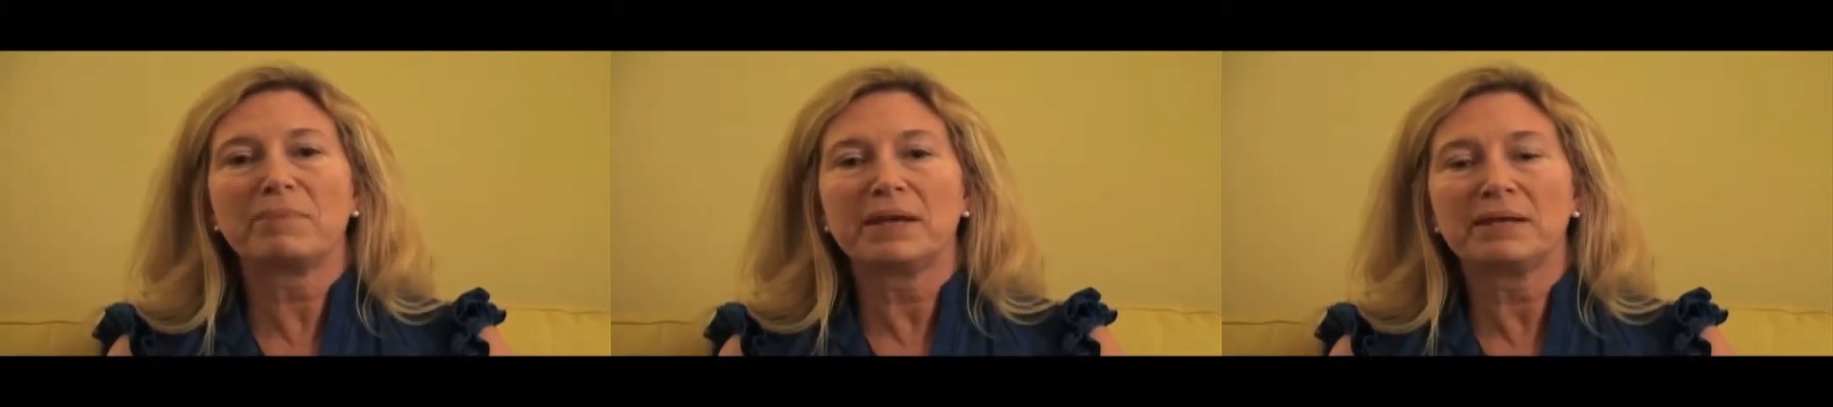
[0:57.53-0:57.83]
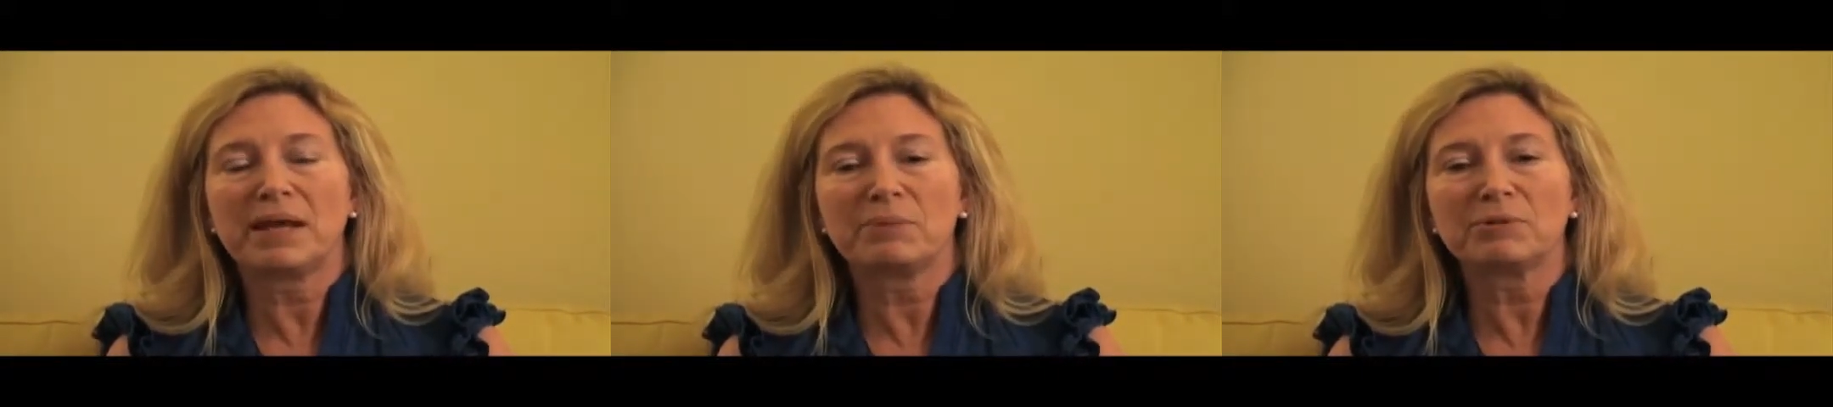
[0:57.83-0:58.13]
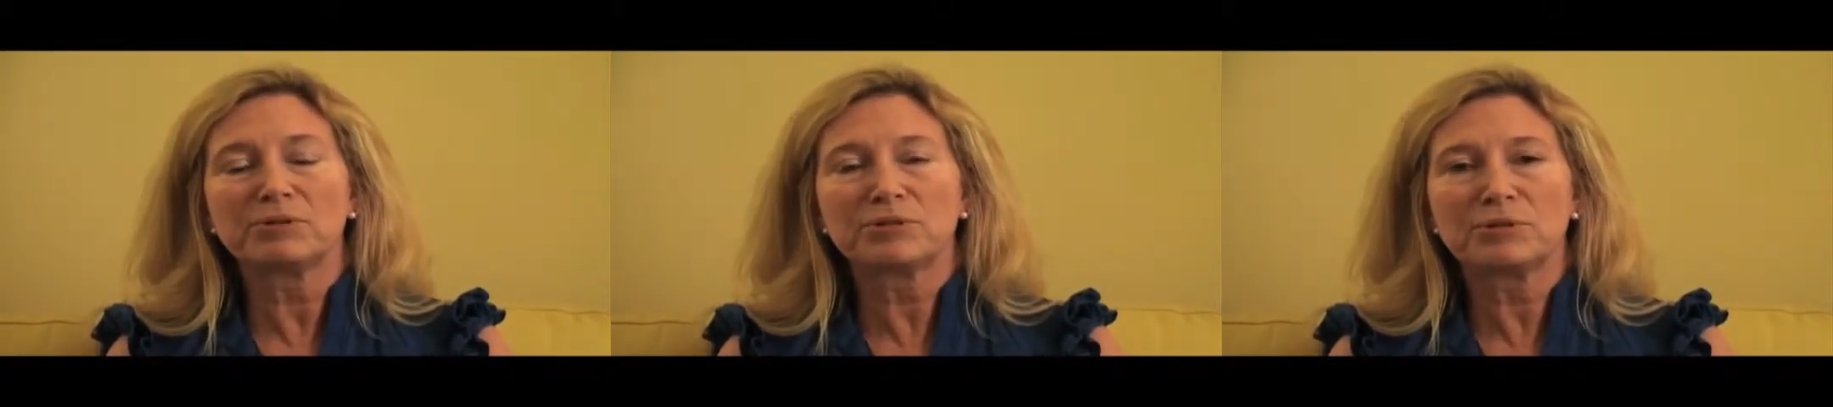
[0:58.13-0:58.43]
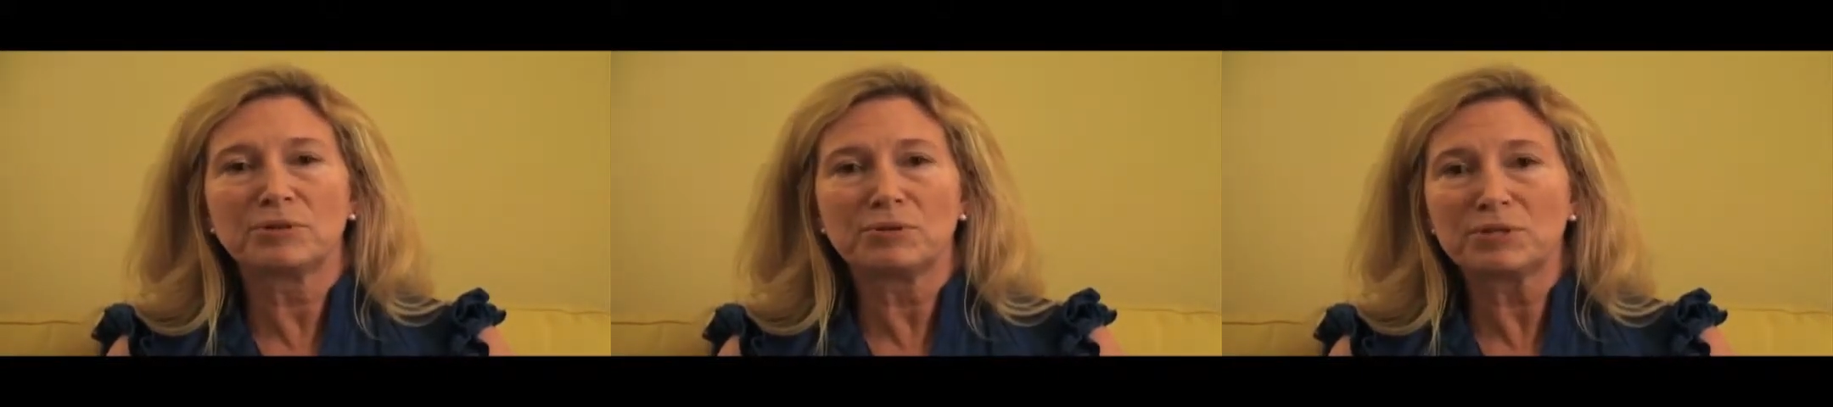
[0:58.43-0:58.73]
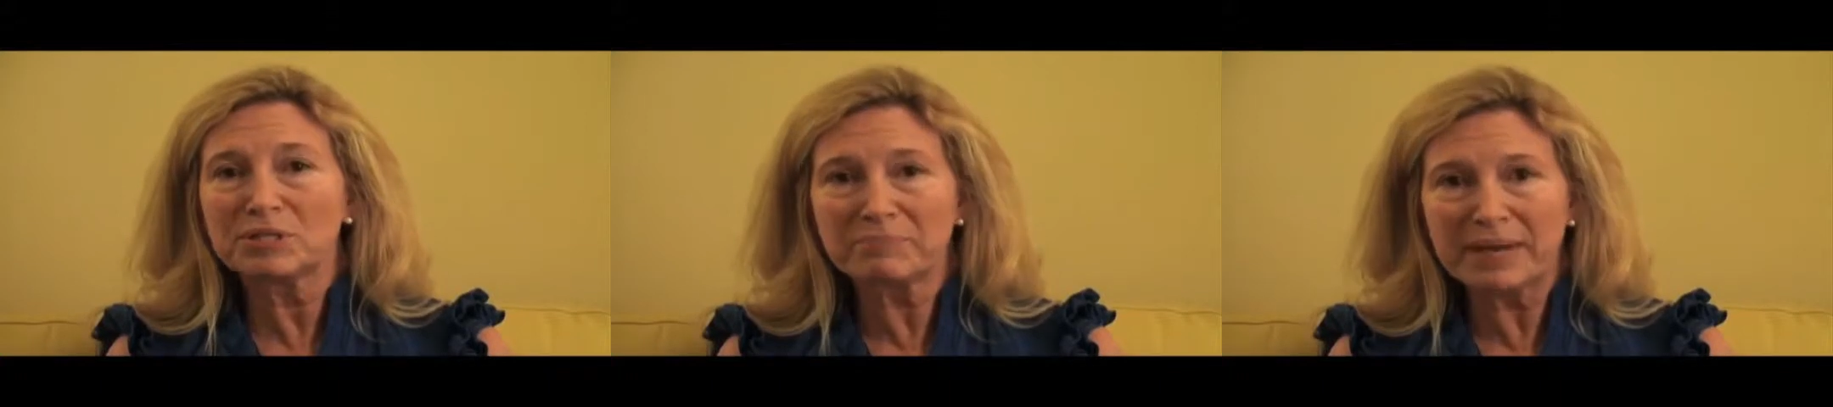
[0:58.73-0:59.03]
being able to
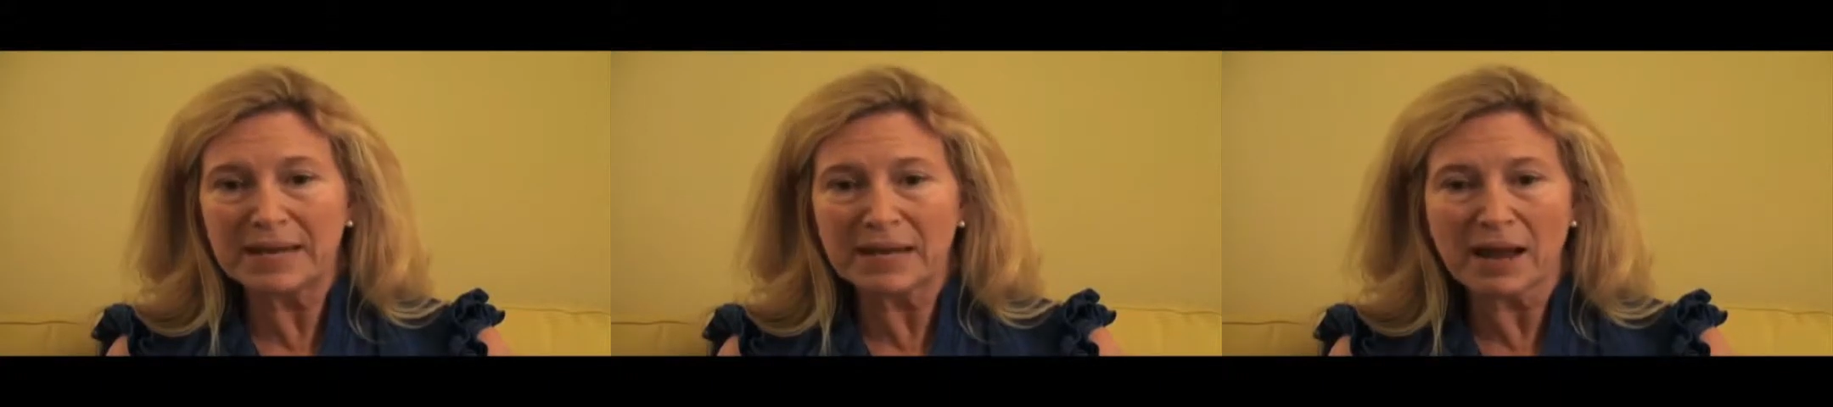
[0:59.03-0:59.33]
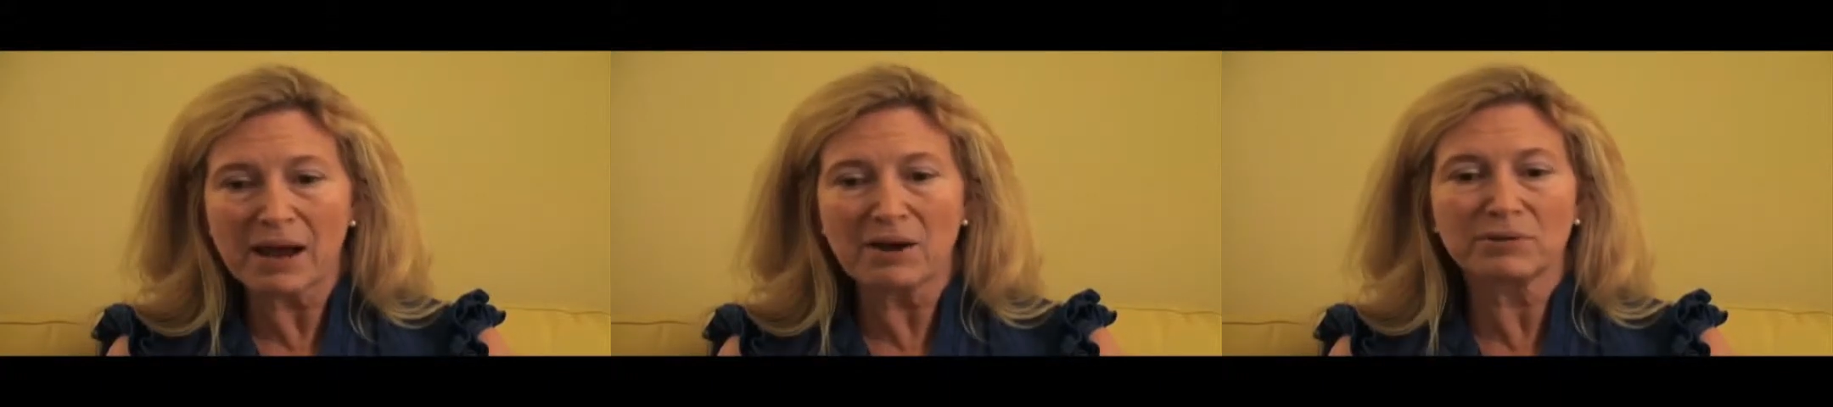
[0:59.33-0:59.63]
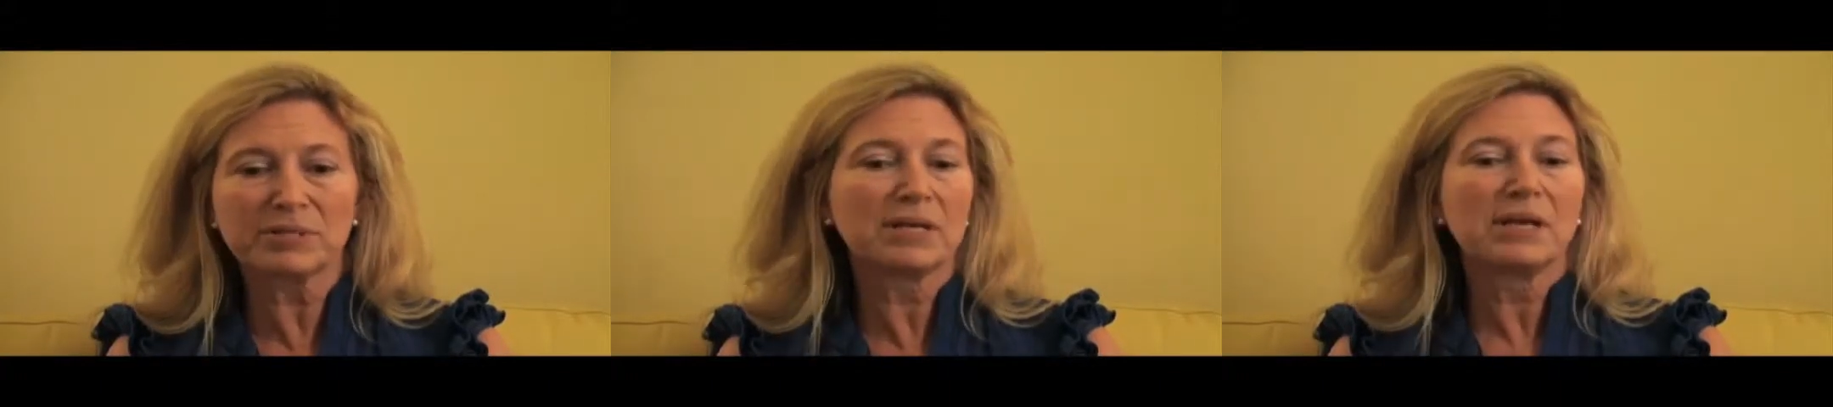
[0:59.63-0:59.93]
speak out